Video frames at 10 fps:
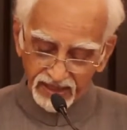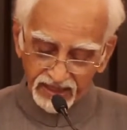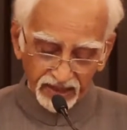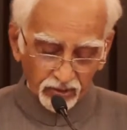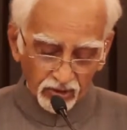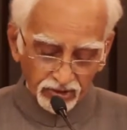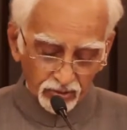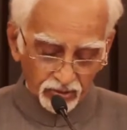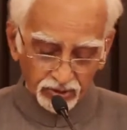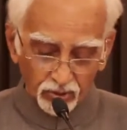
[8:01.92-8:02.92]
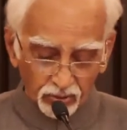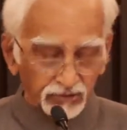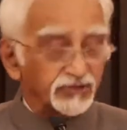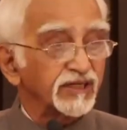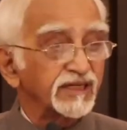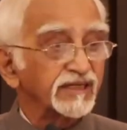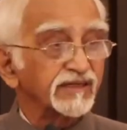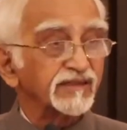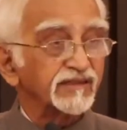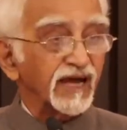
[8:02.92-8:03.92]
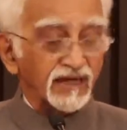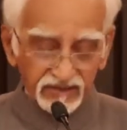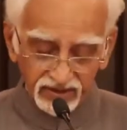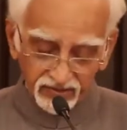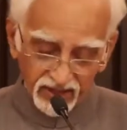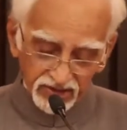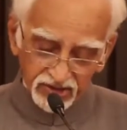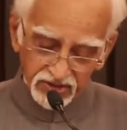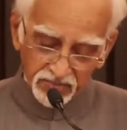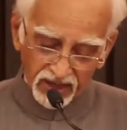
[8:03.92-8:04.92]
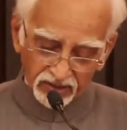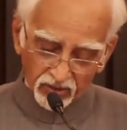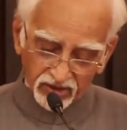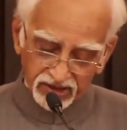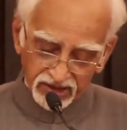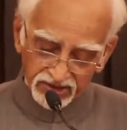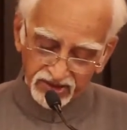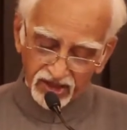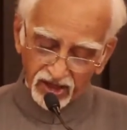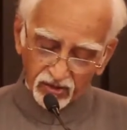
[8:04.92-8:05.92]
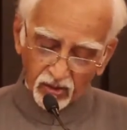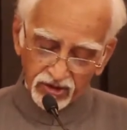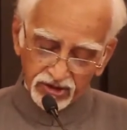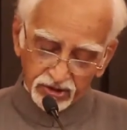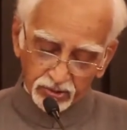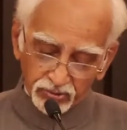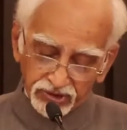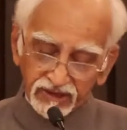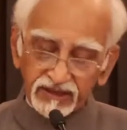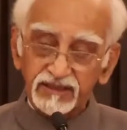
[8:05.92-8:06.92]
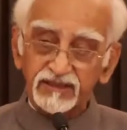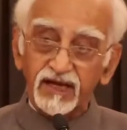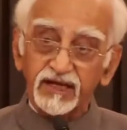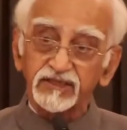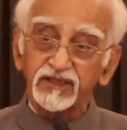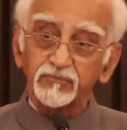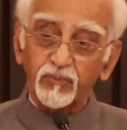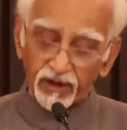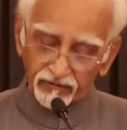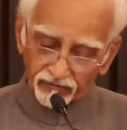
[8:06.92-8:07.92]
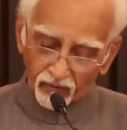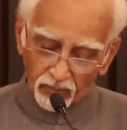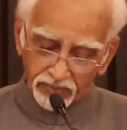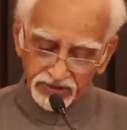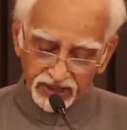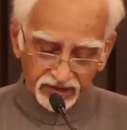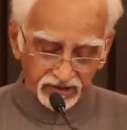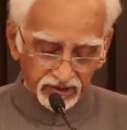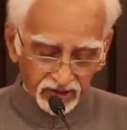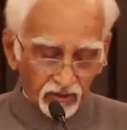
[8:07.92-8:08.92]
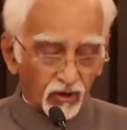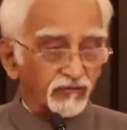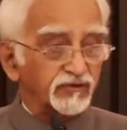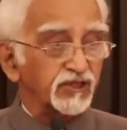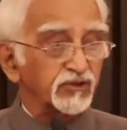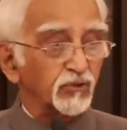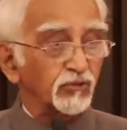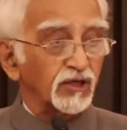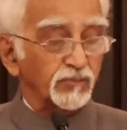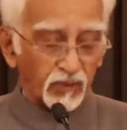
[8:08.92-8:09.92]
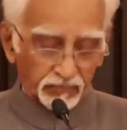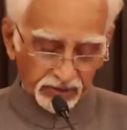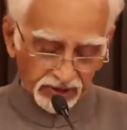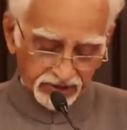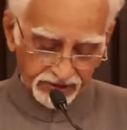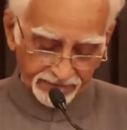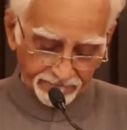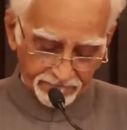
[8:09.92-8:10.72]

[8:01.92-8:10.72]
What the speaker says: It also shows that religious minorities constitute 19.4% of the total population.